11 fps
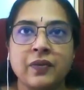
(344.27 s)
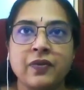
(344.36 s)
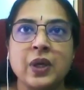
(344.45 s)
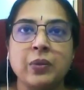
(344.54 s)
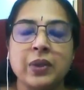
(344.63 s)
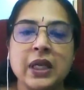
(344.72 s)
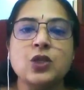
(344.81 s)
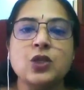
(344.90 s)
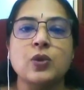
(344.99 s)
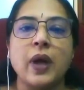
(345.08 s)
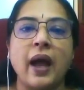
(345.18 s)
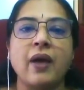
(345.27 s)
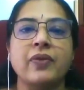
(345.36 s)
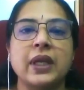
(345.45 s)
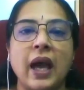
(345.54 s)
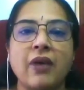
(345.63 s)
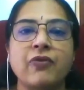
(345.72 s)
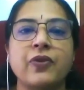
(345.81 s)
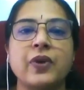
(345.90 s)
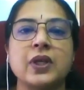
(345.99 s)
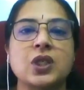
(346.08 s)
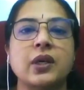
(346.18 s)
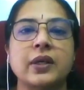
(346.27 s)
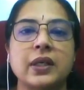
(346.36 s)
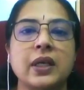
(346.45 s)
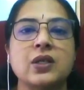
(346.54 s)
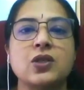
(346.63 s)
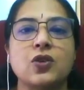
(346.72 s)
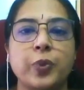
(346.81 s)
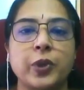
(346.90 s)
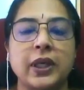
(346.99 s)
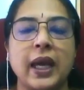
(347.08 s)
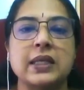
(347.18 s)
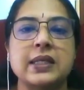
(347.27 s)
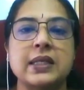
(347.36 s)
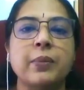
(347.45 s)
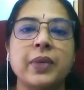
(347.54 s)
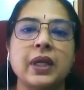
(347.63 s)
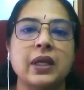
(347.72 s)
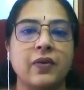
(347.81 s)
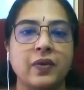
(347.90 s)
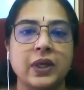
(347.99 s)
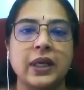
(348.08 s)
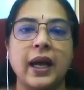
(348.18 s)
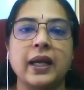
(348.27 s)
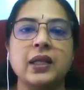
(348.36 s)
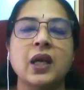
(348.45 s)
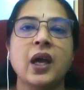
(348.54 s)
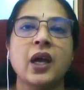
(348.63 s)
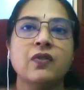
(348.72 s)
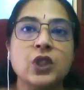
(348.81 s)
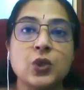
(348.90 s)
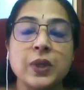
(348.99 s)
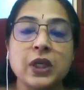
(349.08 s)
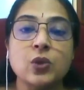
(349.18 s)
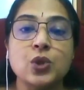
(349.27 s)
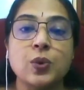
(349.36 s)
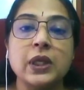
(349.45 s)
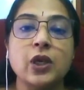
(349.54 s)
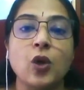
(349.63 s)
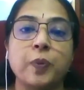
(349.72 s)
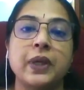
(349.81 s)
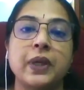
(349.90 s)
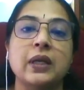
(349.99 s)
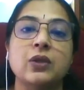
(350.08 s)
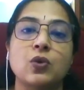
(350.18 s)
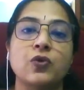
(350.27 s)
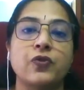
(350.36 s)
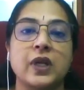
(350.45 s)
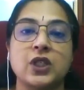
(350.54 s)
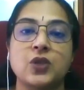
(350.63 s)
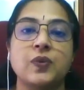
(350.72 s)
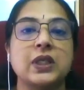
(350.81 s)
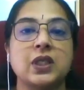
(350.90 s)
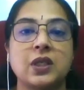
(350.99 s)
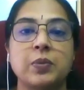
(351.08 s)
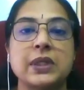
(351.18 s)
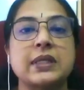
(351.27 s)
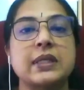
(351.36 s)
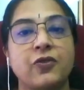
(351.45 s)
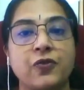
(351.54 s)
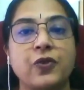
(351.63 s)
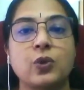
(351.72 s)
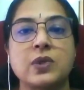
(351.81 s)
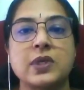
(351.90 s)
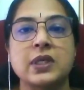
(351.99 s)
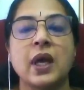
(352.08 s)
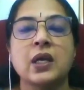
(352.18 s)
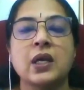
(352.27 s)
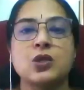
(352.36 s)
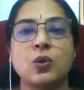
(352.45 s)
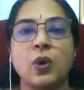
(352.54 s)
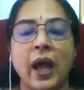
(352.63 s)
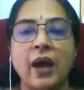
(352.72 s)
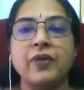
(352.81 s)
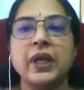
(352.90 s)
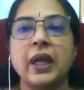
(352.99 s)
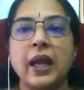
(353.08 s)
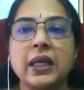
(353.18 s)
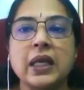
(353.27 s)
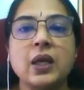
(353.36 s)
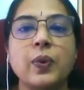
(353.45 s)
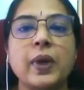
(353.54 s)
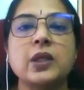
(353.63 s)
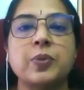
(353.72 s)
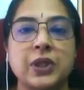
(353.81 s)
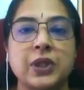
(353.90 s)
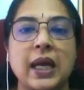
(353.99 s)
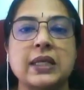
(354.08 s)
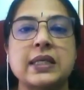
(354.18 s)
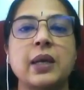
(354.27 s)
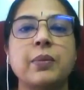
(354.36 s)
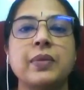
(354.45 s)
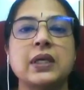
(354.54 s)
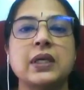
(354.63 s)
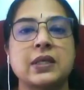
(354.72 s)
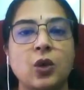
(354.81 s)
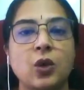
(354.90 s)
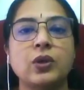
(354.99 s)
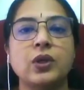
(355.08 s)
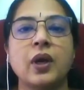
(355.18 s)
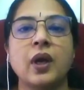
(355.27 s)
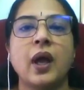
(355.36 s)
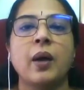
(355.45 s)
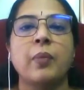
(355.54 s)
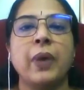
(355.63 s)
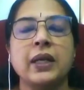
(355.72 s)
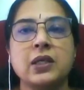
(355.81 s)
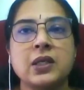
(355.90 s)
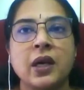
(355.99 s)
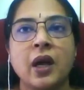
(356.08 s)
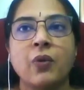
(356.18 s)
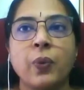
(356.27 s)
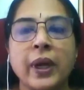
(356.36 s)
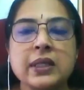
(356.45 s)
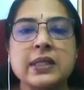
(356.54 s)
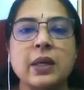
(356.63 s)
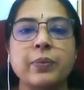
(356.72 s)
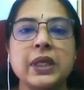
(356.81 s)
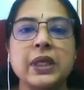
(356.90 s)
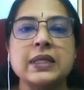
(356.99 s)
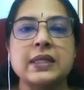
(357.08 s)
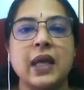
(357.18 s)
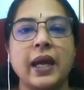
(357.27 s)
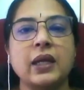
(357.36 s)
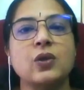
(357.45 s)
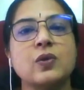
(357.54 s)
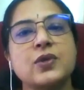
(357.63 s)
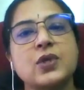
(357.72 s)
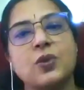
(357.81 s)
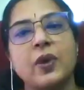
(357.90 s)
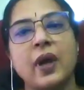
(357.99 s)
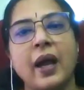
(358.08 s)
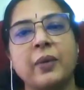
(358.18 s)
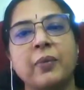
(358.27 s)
we need to have an average content of potassium in our diet, which we usually obtain through fresh vegetables and fruits. So having adequate potassium is good, but when somebody is diagnosed to